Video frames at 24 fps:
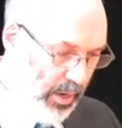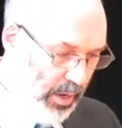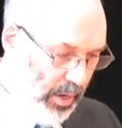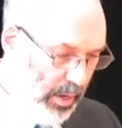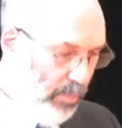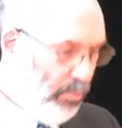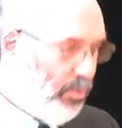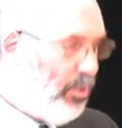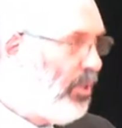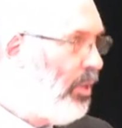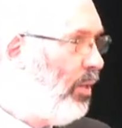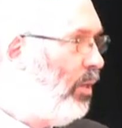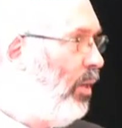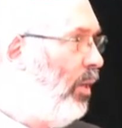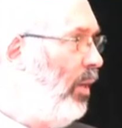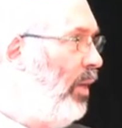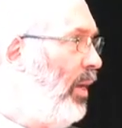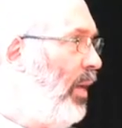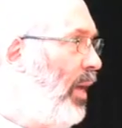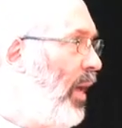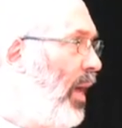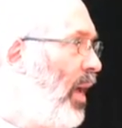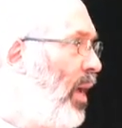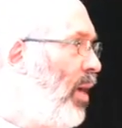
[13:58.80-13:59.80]
uh,
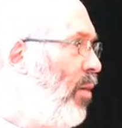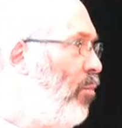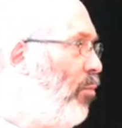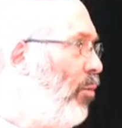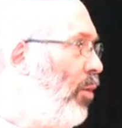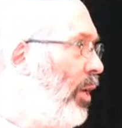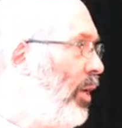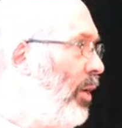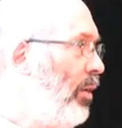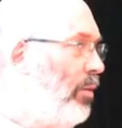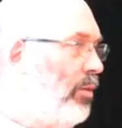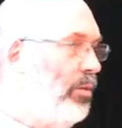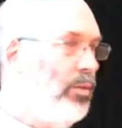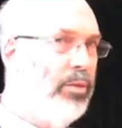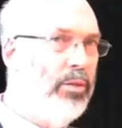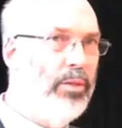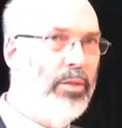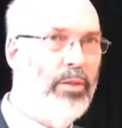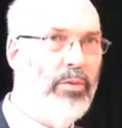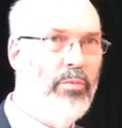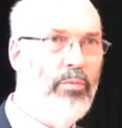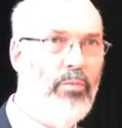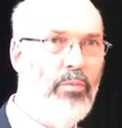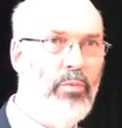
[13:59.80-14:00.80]
particularly arm rings
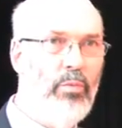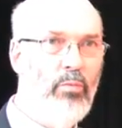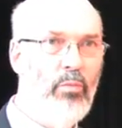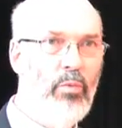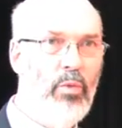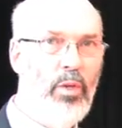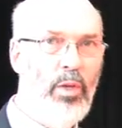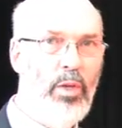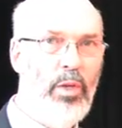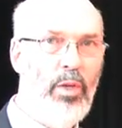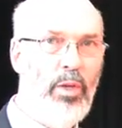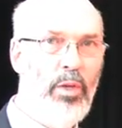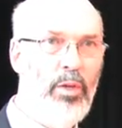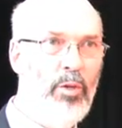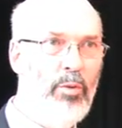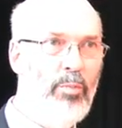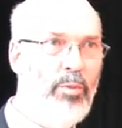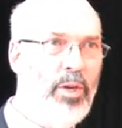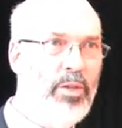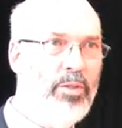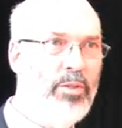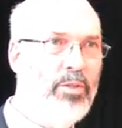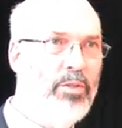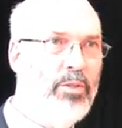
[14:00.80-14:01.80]
in
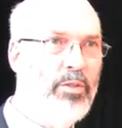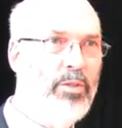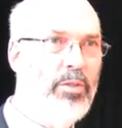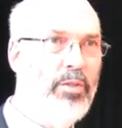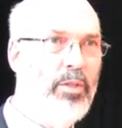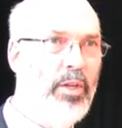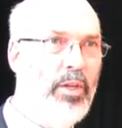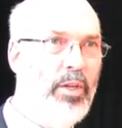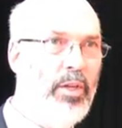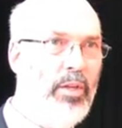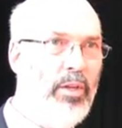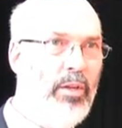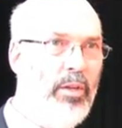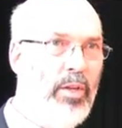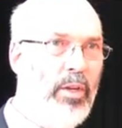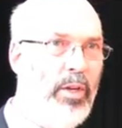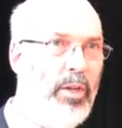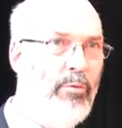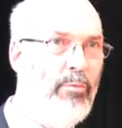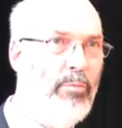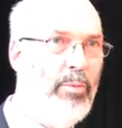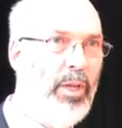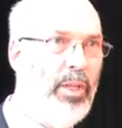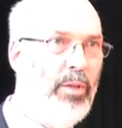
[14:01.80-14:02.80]
deposits uh,
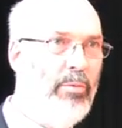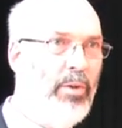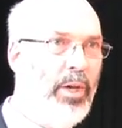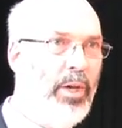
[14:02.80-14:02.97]
left by the